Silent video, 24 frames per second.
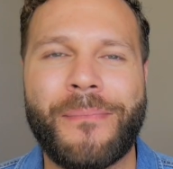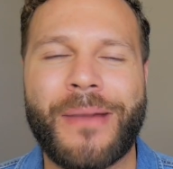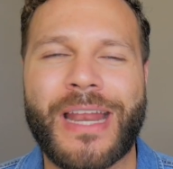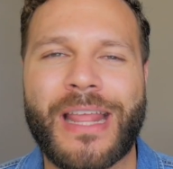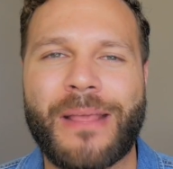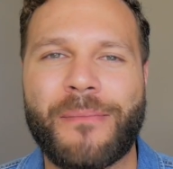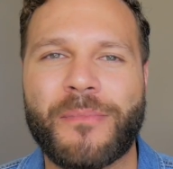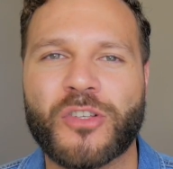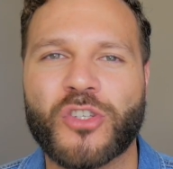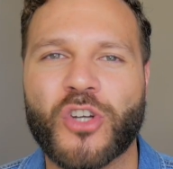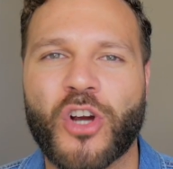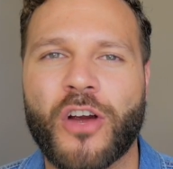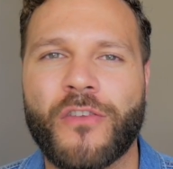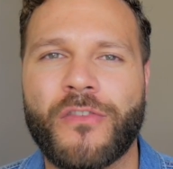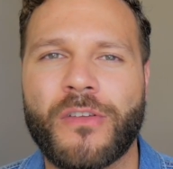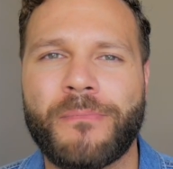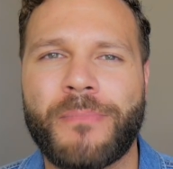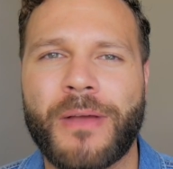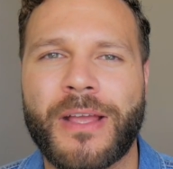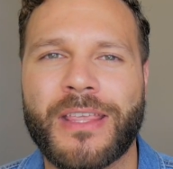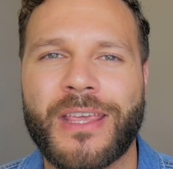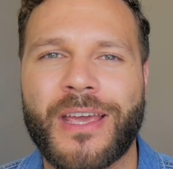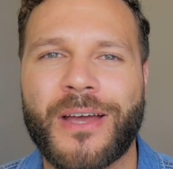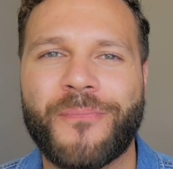my name is Irvin
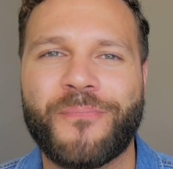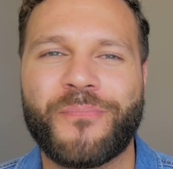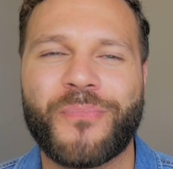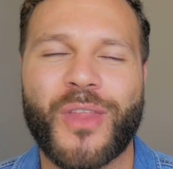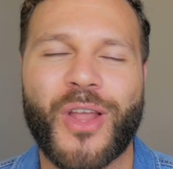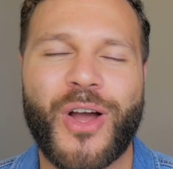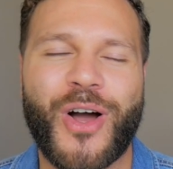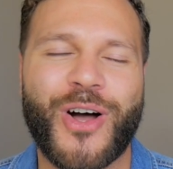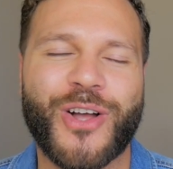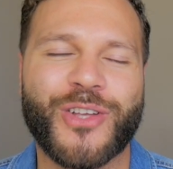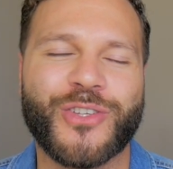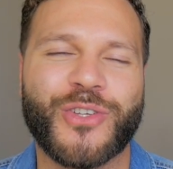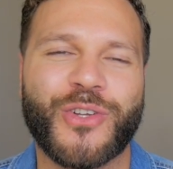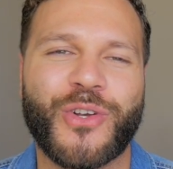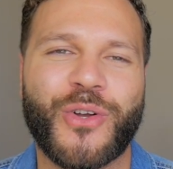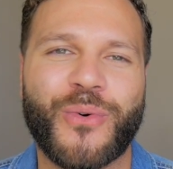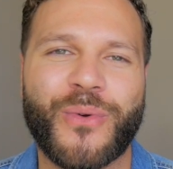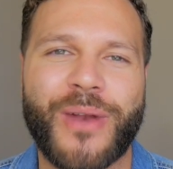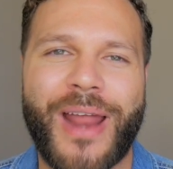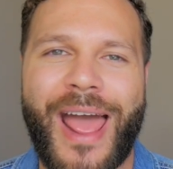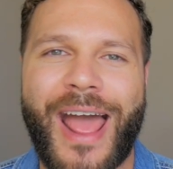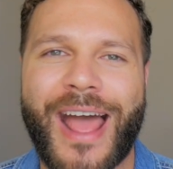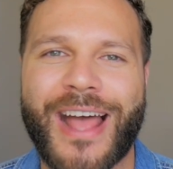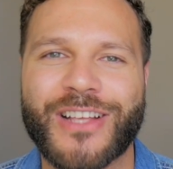Pena, also
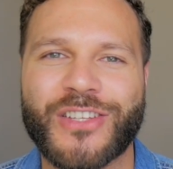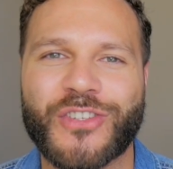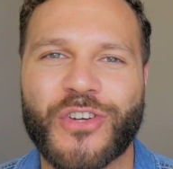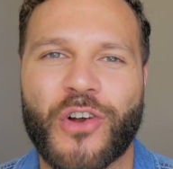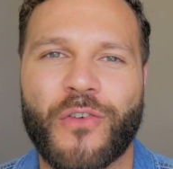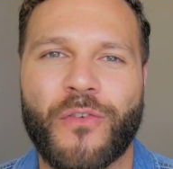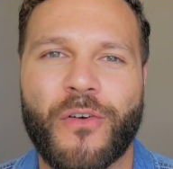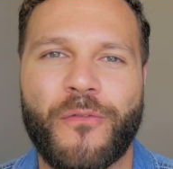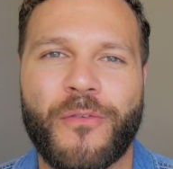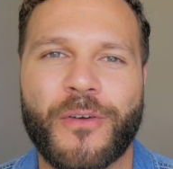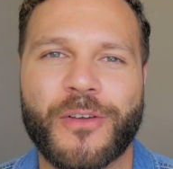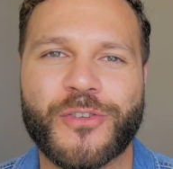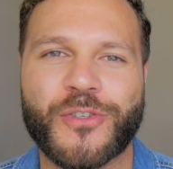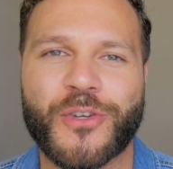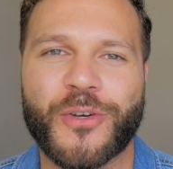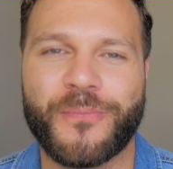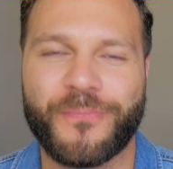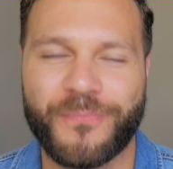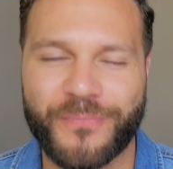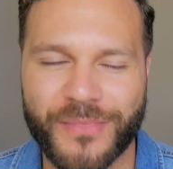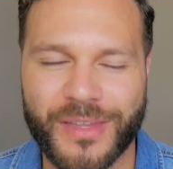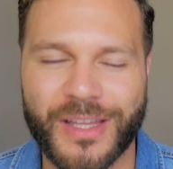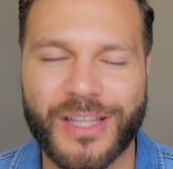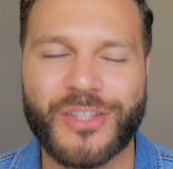known as Irv Official.
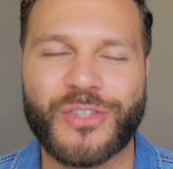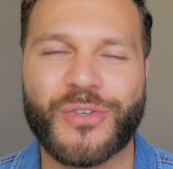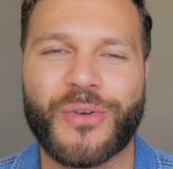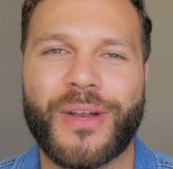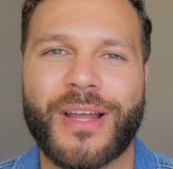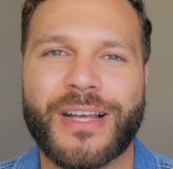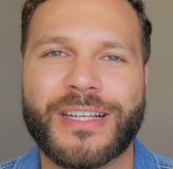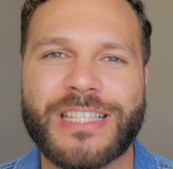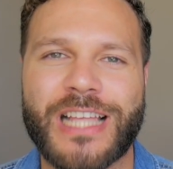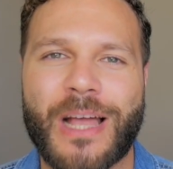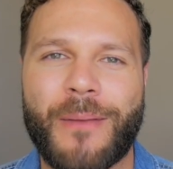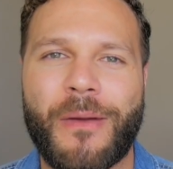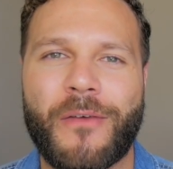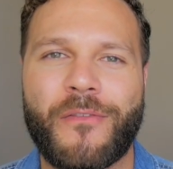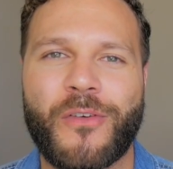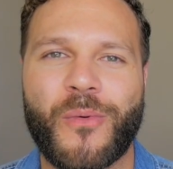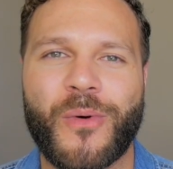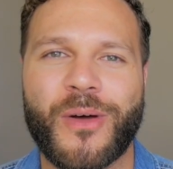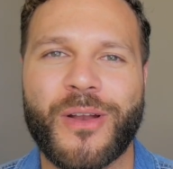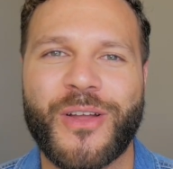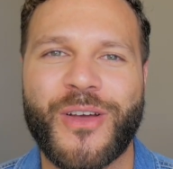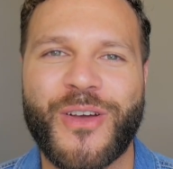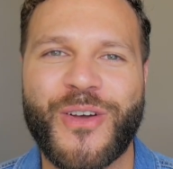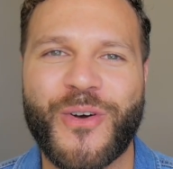Until next time,
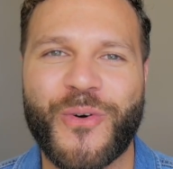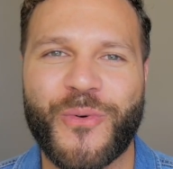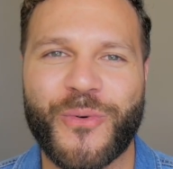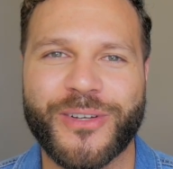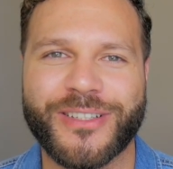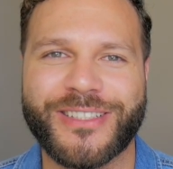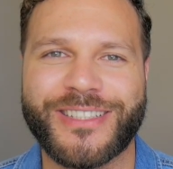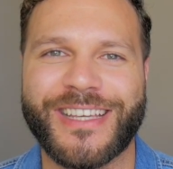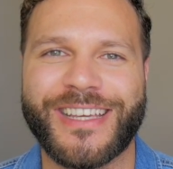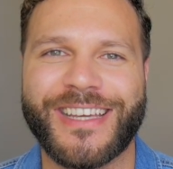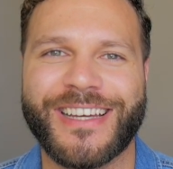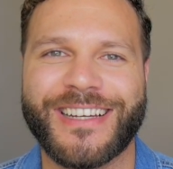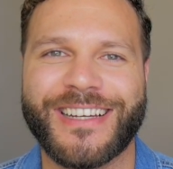everyone, we'll see ya.